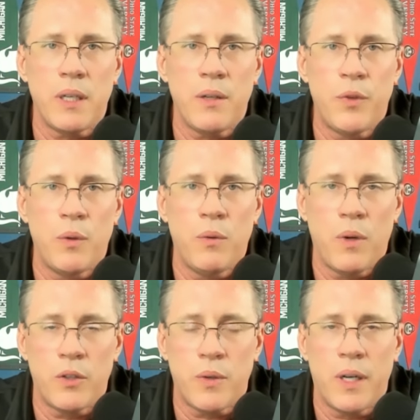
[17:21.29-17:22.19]
If you
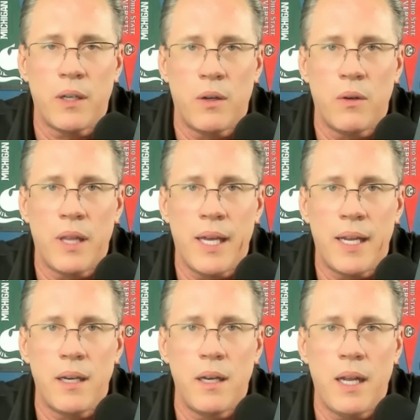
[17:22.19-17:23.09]
are trying to go to
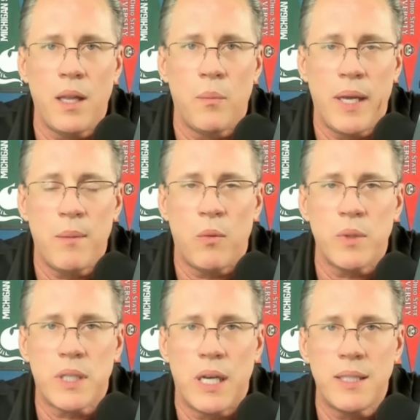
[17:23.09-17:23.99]
that Alabama
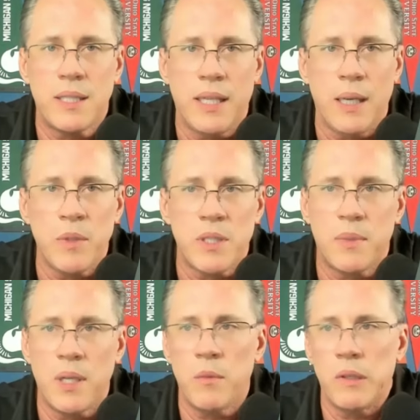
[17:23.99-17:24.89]
Wisconsin game in
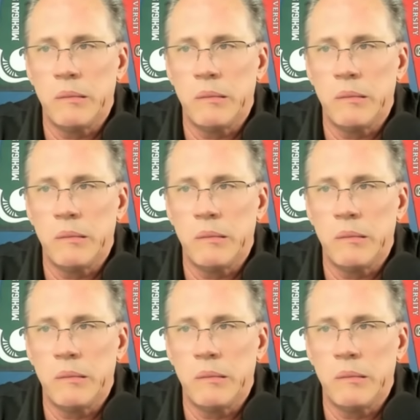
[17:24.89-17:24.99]
September,